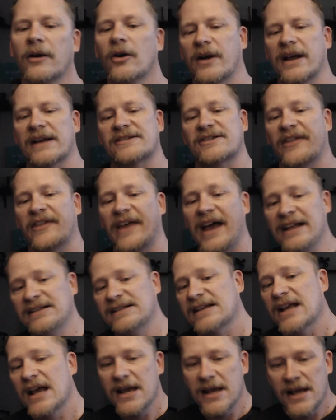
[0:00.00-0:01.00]
Okay, so that's
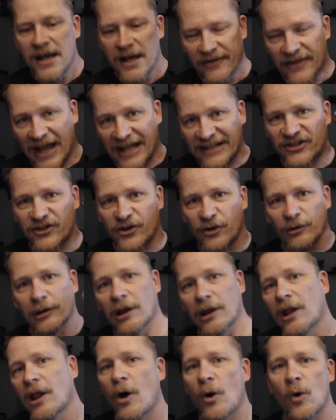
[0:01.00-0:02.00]
that's your
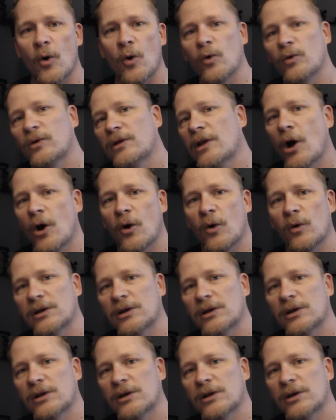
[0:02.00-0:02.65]
low, low,